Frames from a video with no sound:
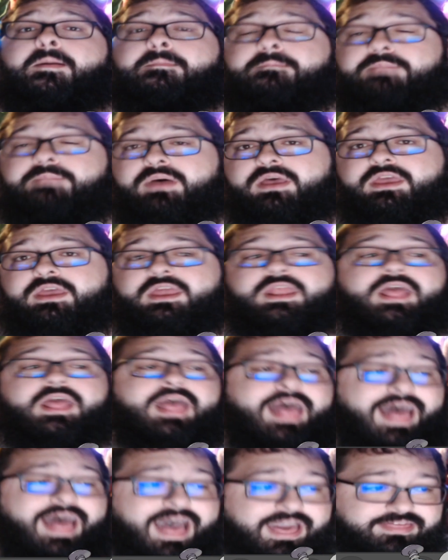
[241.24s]
But
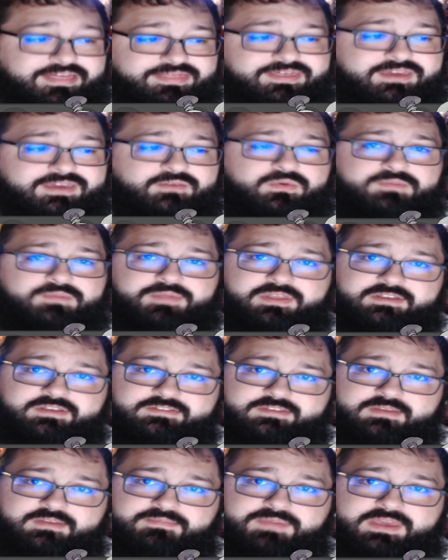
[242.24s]
I think
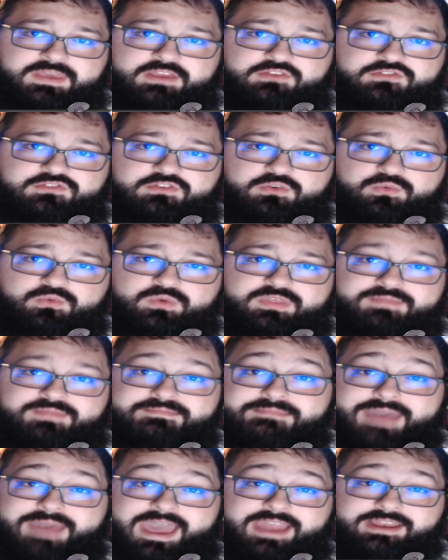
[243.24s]
replacing Pikachu with
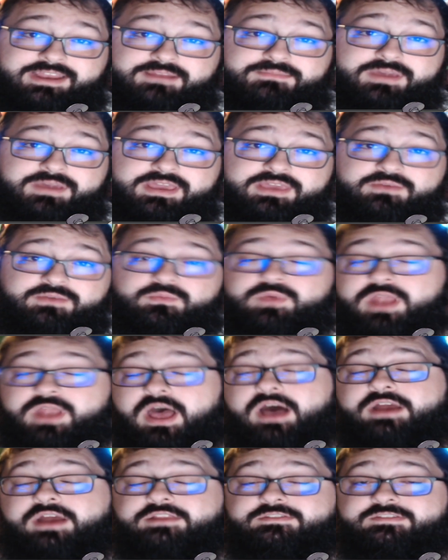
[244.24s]
Magnemite would
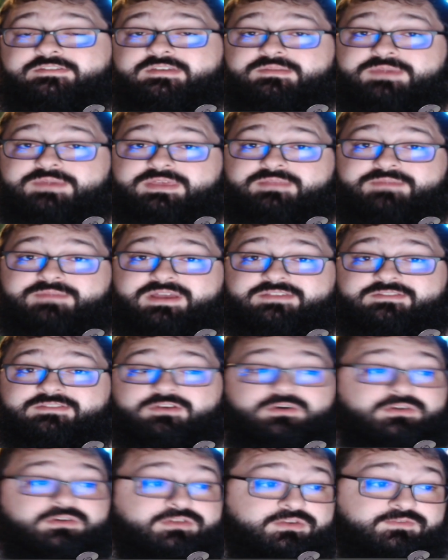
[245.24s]
honestly be the best
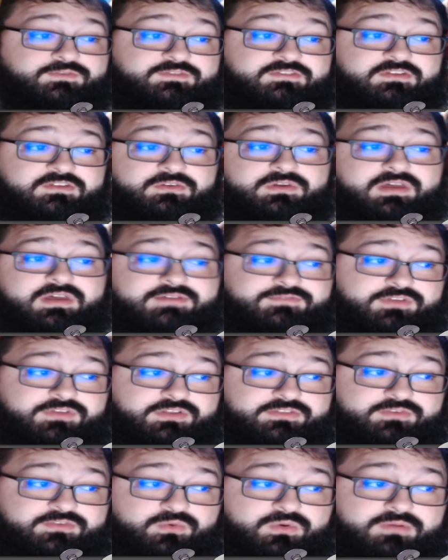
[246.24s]
call. You've still got
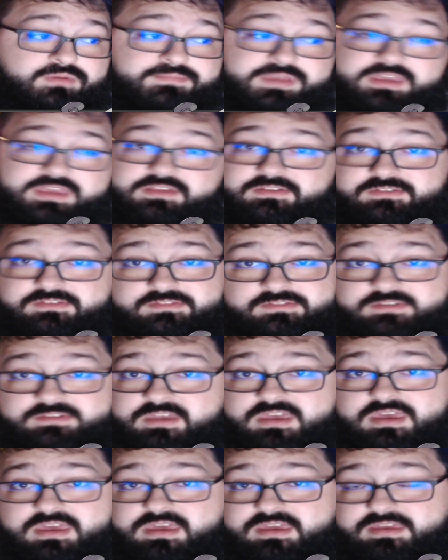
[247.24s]
Voltorb because
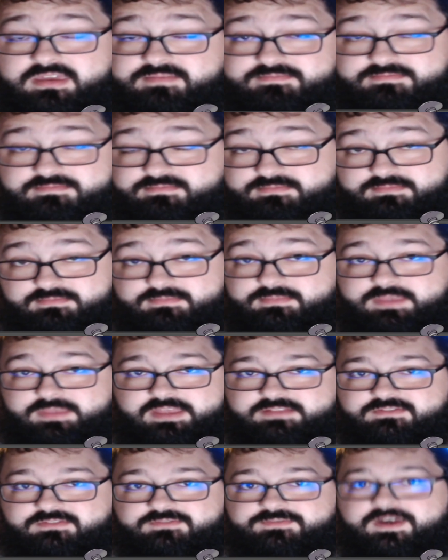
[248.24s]

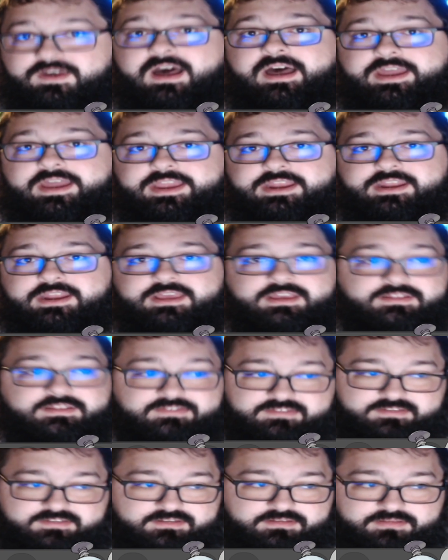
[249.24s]
it's fine.
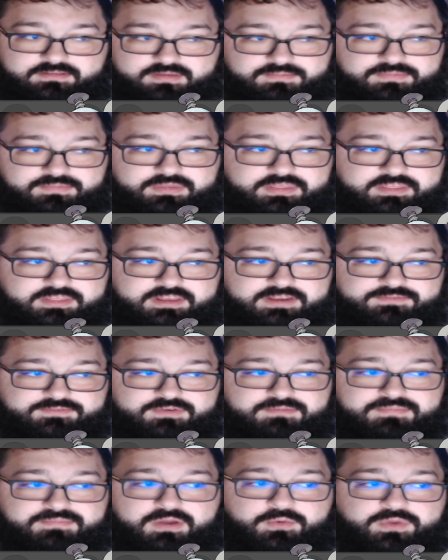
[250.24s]
It's a completely
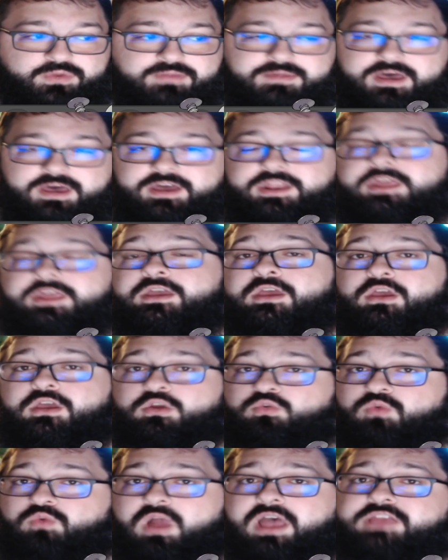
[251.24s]
different Pokemon.
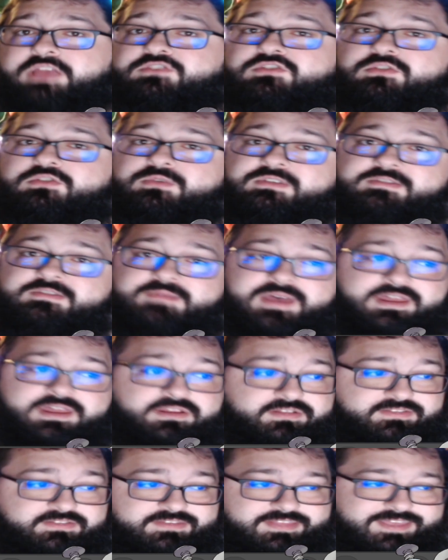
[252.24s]
Raichu is spot
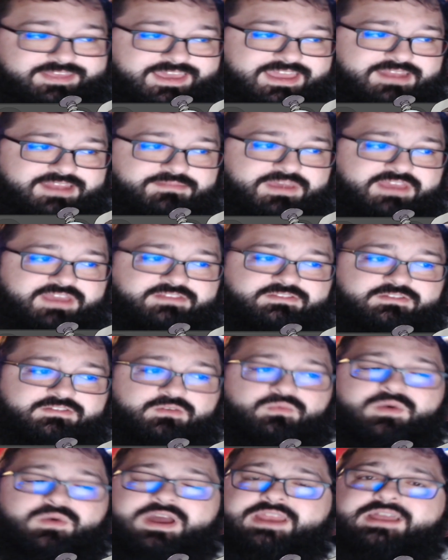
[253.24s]
on to the anime,
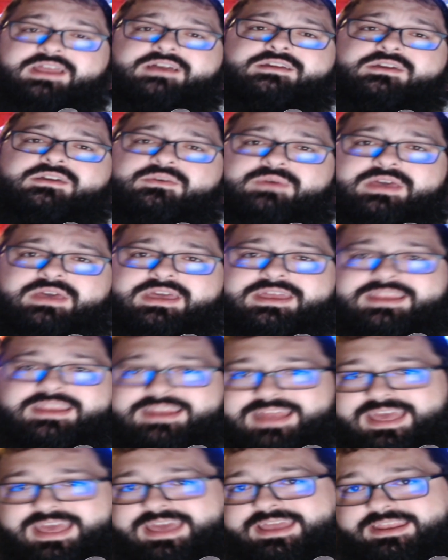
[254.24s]
so why not go ahead
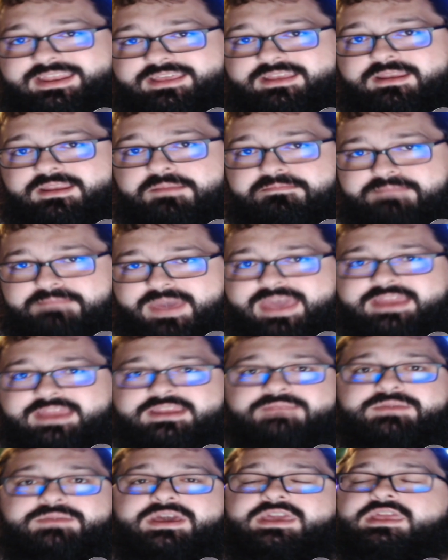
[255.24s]
and add in
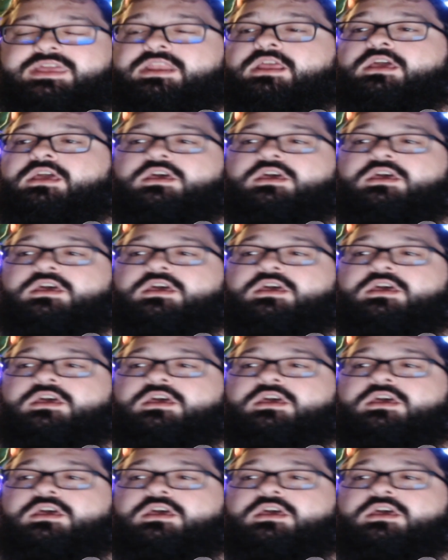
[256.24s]
Magnemite